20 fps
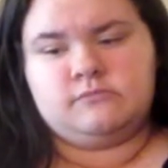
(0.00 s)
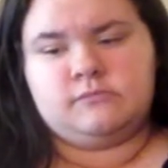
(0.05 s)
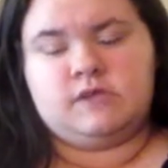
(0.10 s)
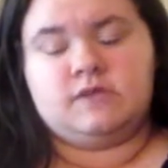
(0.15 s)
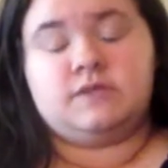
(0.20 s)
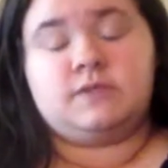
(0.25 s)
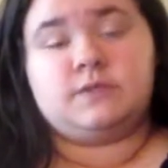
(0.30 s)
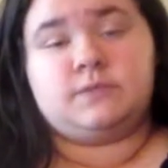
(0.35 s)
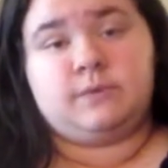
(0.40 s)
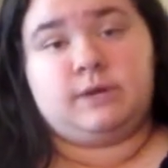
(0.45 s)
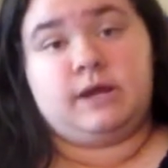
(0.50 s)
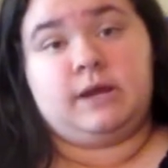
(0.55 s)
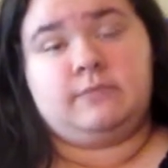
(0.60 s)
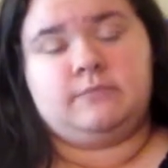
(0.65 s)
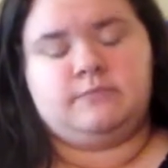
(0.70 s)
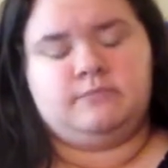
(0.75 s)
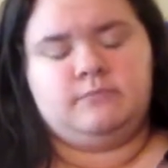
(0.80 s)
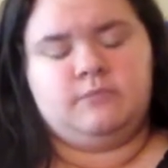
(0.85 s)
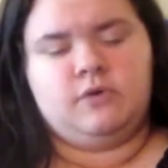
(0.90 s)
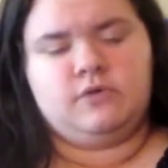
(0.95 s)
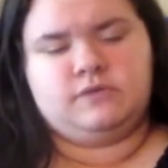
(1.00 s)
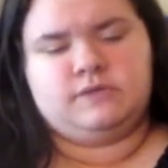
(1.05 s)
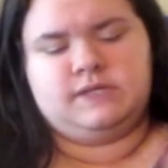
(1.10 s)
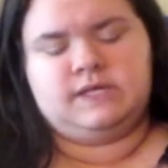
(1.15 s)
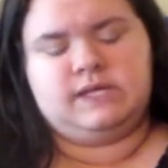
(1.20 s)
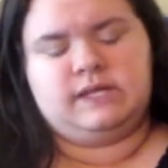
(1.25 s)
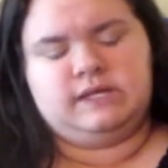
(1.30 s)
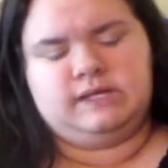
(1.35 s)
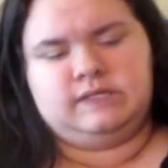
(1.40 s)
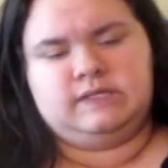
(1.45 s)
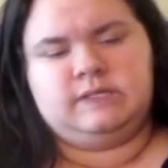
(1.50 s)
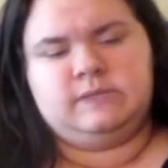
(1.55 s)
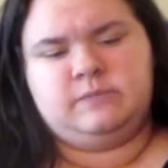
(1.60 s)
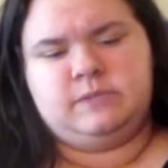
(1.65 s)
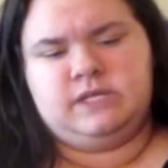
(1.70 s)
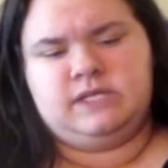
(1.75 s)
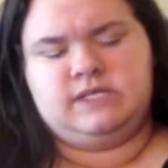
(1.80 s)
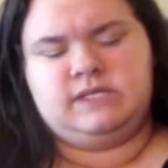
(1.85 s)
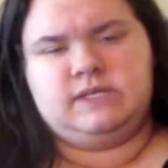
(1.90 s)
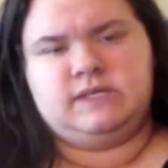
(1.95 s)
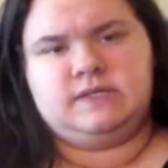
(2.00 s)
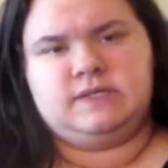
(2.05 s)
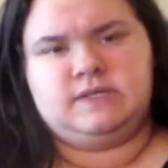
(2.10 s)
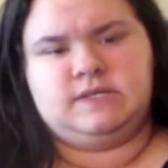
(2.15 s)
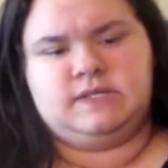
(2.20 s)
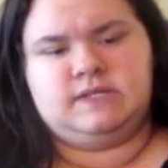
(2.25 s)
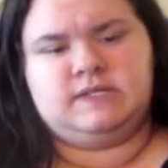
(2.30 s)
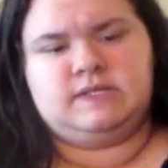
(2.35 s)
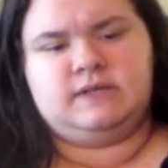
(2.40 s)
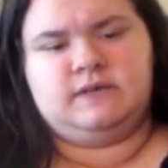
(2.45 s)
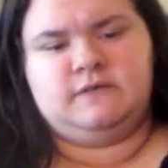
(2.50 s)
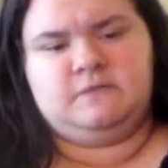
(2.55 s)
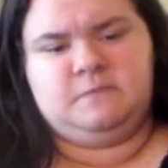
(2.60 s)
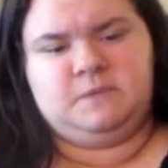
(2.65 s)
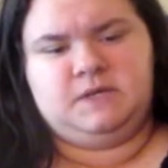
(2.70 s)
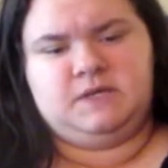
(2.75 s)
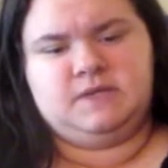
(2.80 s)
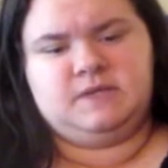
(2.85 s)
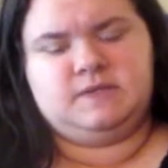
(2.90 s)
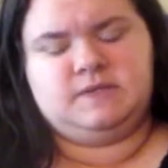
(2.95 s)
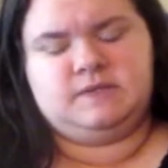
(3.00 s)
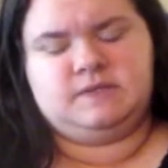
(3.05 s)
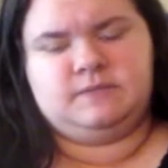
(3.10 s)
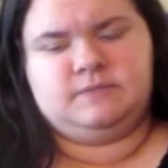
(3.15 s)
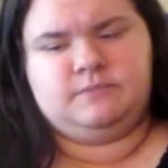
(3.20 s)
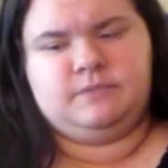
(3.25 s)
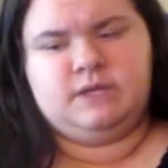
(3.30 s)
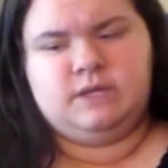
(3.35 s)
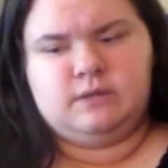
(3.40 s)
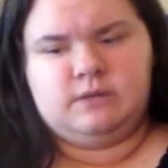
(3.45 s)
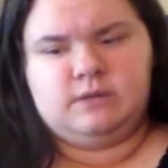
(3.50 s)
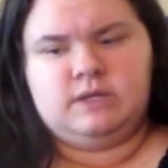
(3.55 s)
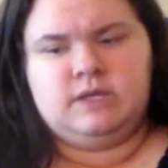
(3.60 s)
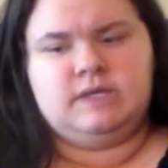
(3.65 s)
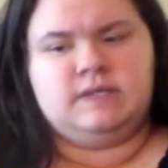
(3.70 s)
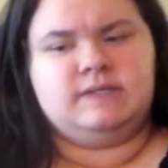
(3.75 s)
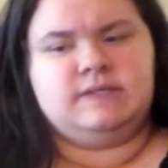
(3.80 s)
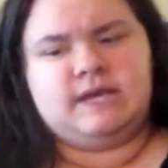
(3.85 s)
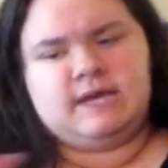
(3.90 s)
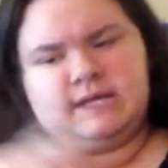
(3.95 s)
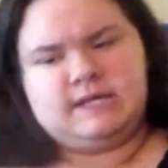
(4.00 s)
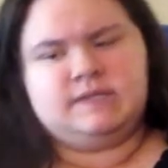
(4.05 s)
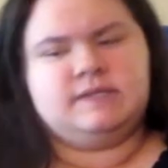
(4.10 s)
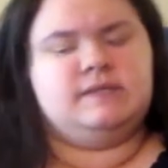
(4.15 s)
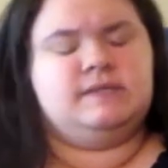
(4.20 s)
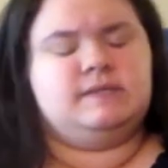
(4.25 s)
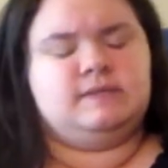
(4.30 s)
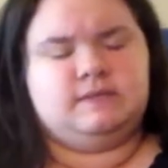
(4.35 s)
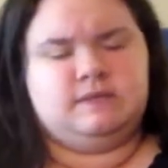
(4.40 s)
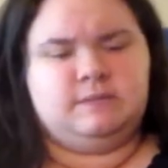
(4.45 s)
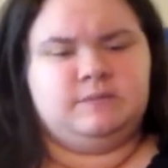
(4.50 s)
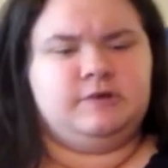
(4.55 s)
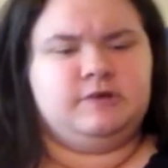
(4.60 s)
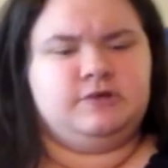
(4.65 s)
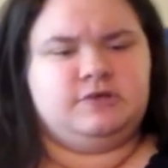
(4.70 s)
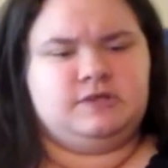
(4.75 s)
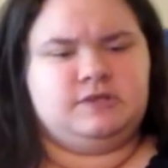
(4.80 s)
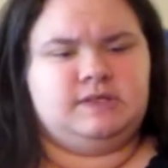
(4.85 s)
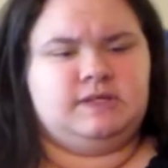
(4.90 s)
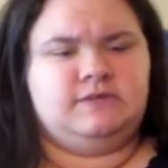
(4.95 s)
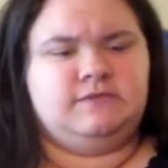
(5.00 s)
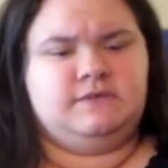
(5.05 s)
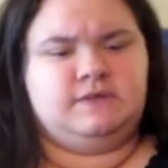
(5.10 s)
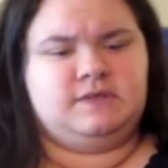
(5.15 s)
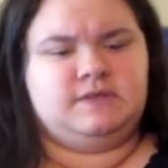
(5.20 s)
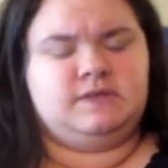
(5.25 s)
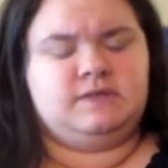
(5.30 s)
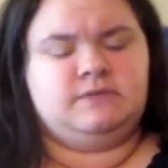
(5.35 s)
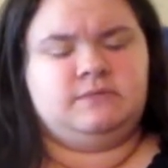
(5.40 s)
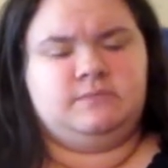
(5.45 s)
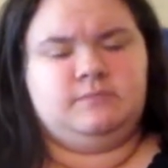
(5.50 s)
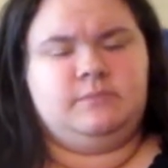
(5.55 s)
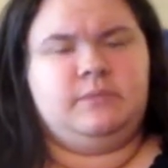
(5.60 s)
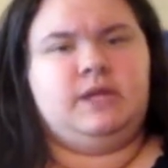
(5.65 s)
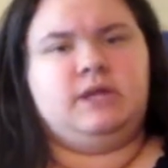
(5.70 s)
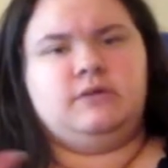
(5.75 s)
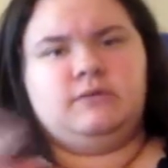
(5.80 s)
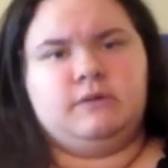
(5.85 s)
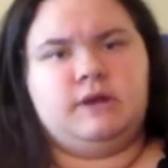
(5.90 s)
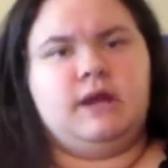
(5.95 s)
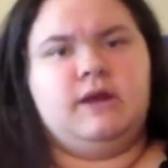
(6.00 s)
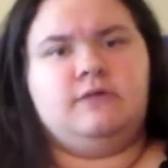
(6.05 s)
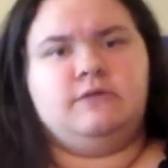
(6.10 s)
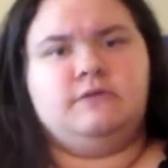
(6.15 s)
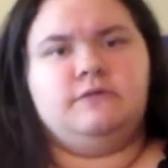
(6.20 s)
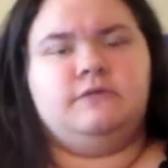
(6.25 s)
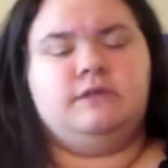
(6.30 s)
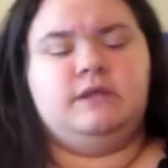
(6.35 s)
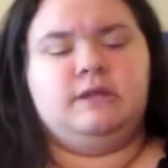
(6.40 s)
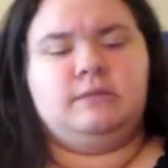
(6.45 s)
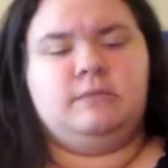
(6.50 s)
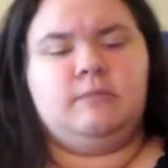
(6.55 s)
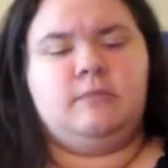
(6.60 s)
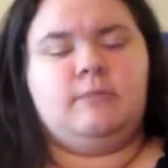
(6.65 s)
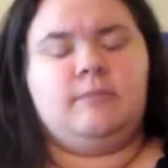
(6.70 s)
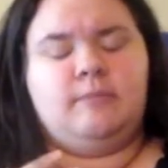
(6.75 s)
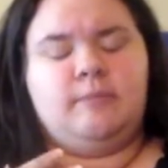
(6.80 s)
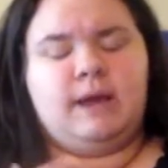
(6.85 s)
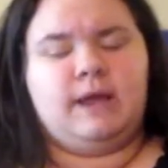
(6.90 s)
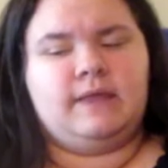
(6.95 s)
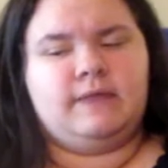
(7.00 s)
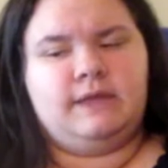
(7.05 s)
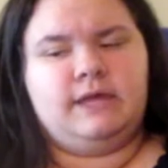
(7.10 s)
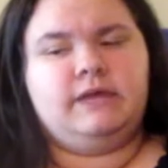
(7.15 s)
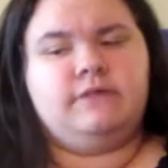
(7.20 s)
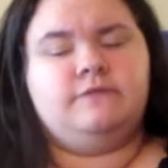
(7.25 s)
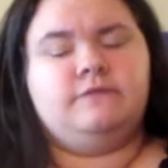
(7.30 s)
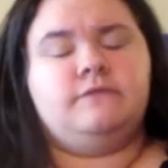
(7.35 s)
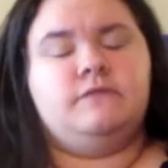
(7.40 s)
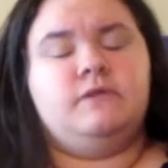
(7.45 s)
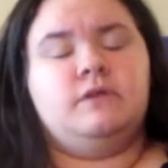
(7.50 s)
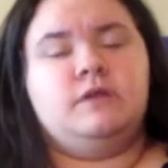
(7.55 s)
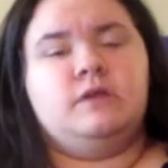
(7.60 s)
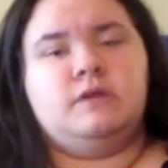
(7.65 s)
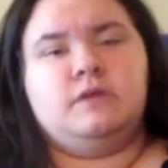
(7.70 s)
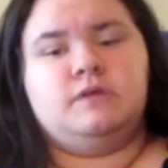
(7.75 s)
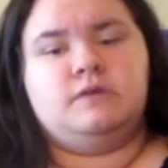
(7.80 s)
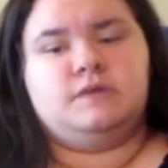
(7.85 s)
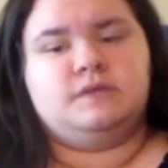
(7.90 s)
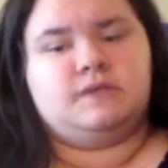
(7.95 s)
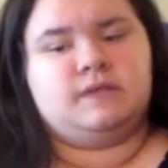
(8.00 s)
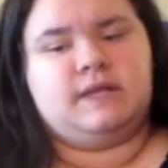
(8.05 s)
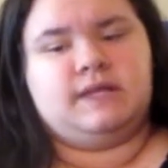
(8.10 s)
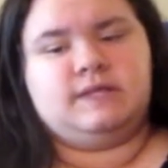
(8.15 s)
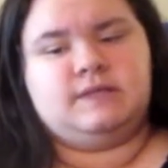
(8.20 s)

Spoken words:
This is where I'm mostly getting into PTSD stuff, because anxiety, depression stuff has been around in my life. So